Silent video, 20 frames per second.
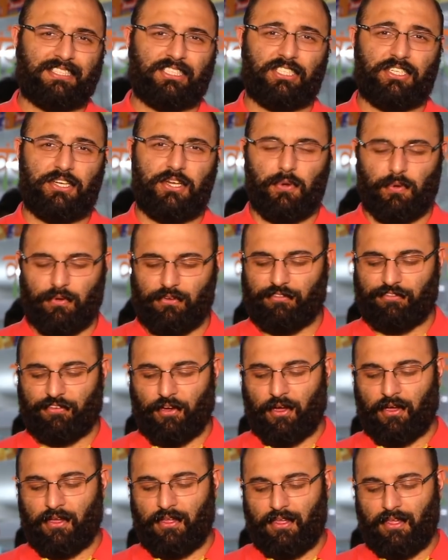is known
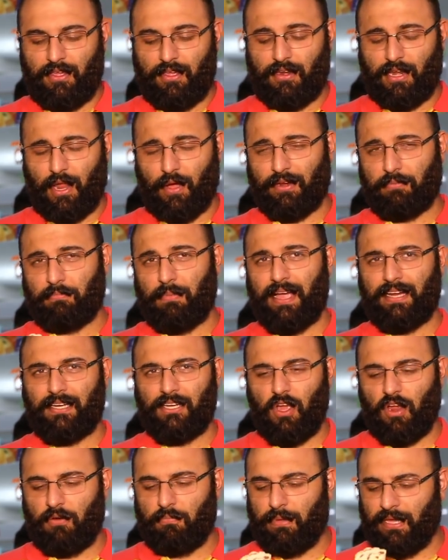for. Now, it might
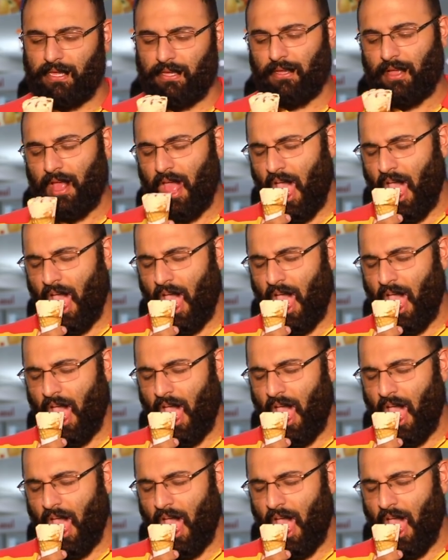not be